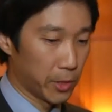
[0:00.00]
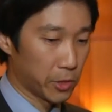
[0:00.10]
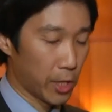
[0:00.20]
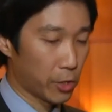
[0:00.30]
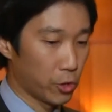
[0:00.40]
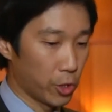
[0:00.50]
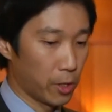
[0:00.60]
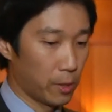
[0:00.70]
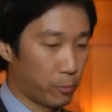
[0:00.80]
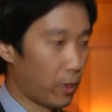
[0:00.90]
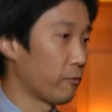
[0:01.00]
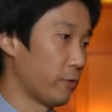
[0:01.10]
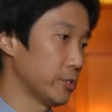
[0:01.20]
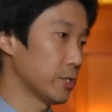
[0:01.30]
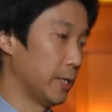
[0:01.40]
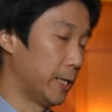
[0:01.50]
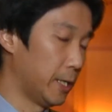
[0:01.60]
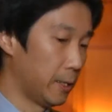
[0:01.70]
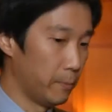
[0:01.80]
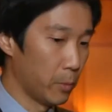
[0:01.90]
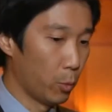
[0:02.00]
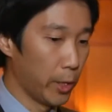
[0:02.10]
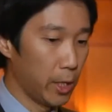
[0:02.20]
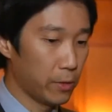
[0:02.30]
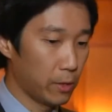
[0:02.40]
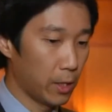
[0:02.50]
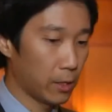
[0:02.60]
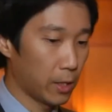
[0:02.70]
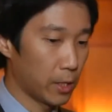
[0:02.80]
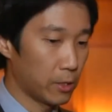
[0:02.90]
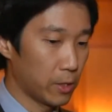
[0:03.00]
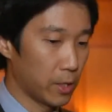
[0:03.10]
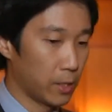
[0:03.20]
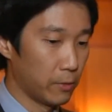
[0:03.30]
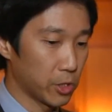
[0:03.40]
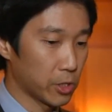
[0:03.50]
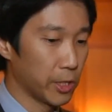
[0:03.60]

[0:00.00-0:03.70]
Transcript: sector preference, we think that just